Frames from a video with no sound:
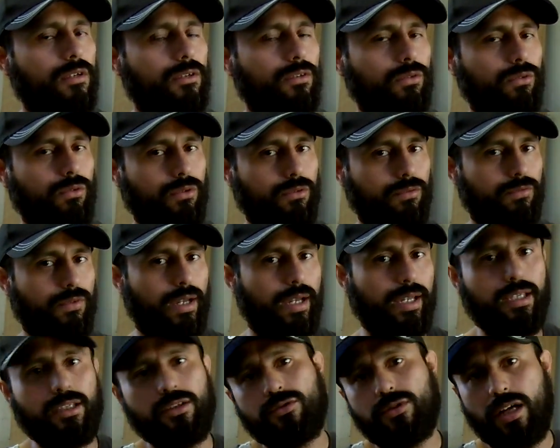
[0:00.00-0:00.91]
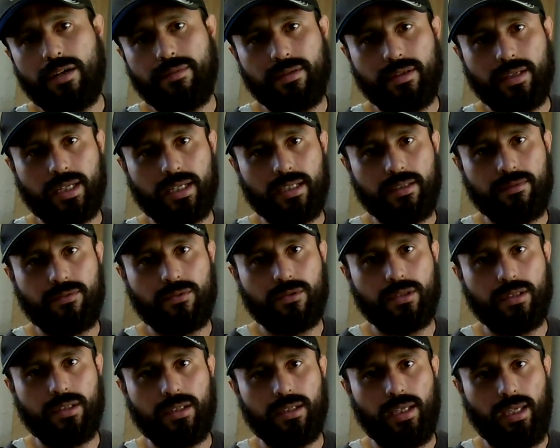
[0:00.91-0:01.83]
So if I can drive it in
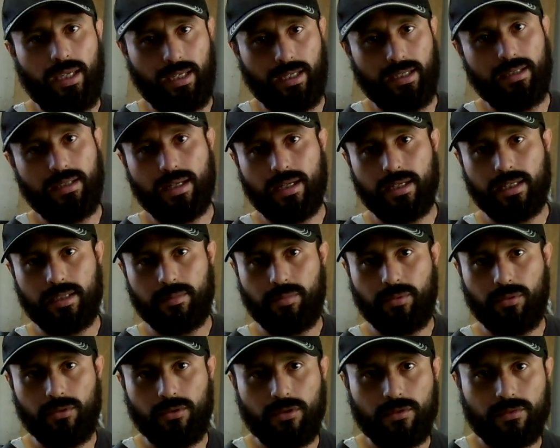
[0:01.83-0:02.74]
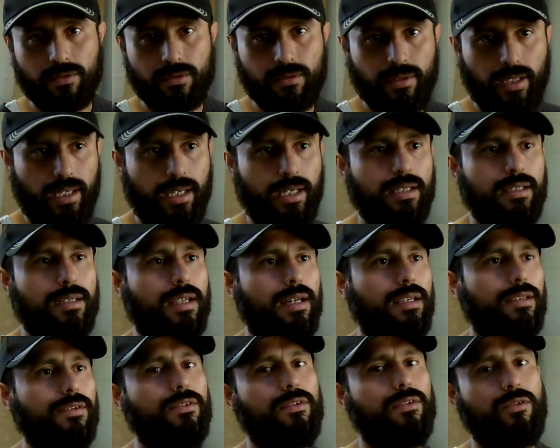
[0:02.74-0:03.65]
California and not get pulled over and
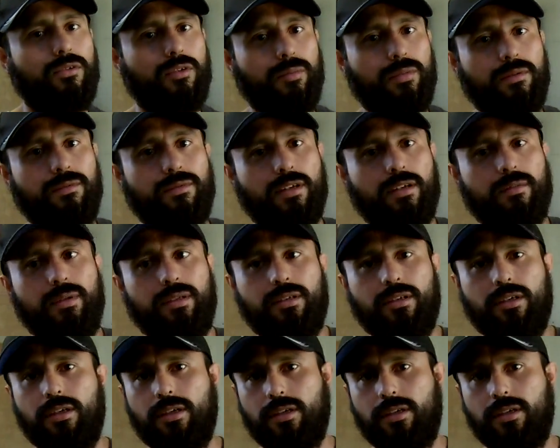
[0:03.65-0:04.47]
not screw up the environment,